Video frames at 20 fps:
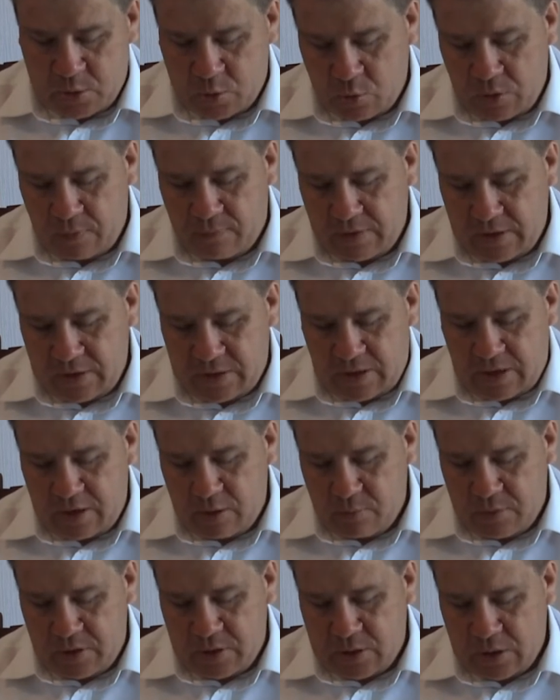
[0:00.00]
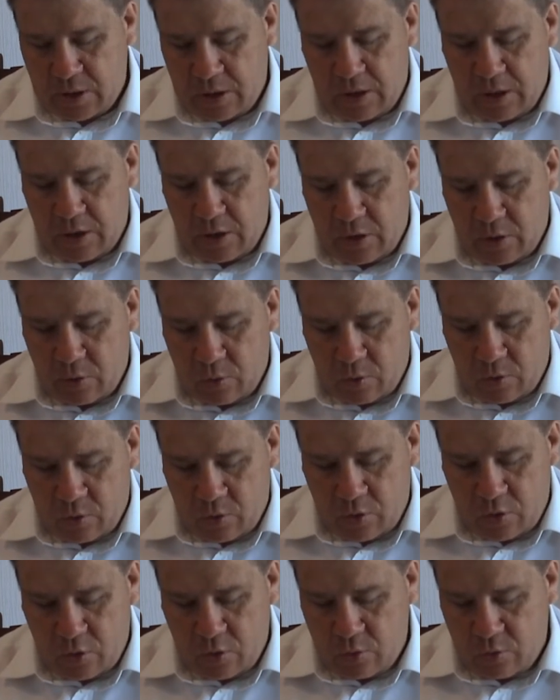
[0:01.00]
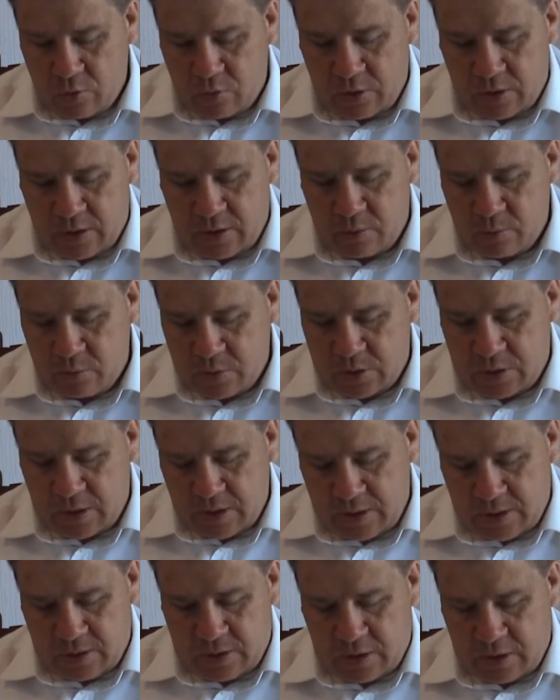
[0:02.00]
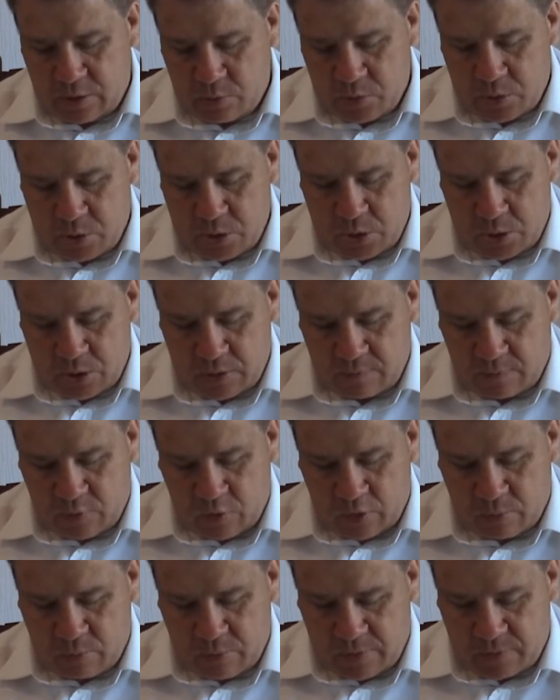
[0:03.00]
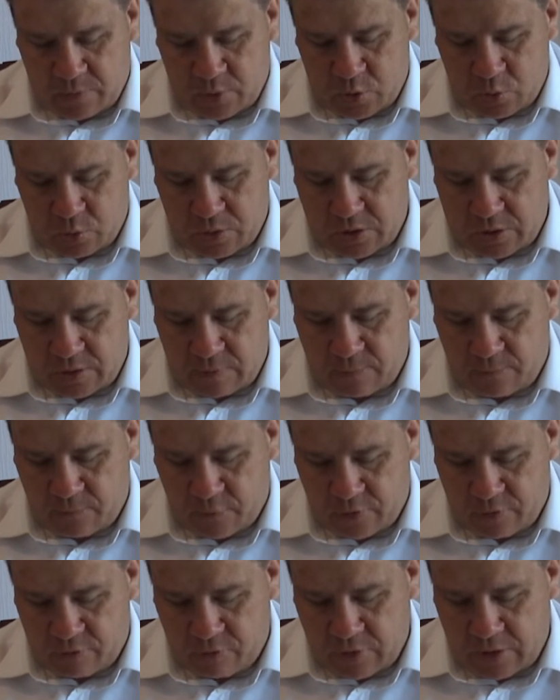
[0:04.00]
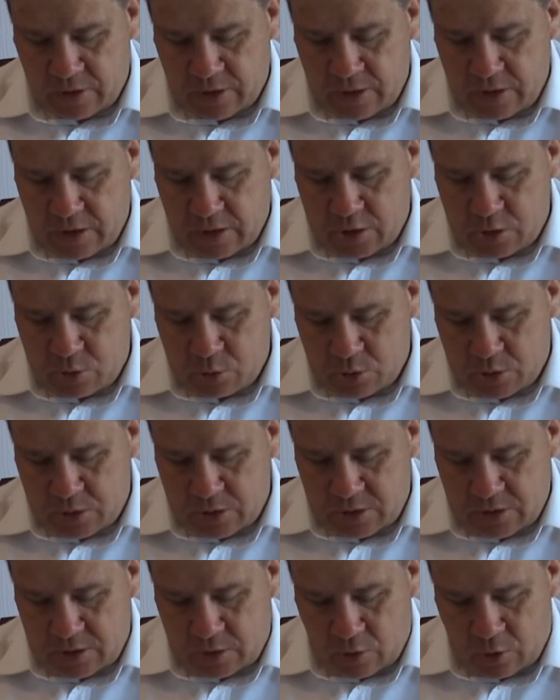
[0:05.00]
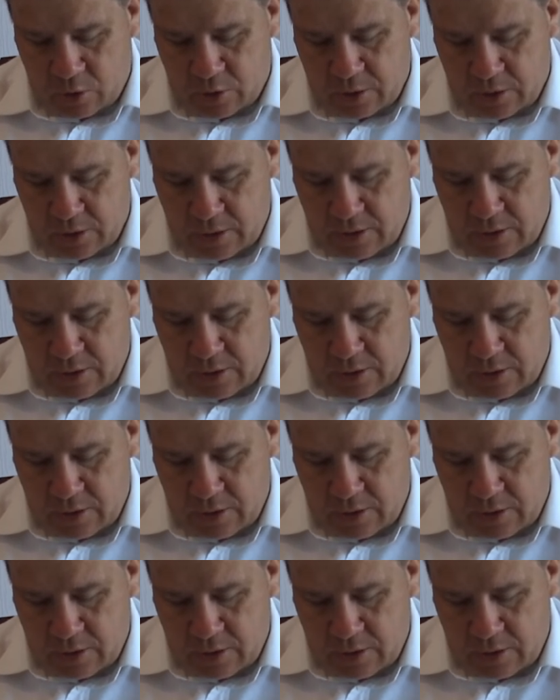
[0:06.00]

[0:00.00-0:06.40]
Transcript: So even his enemies knew that he was saying that he was the Son of God. Matthew twenty seven forty three. He trusted in God.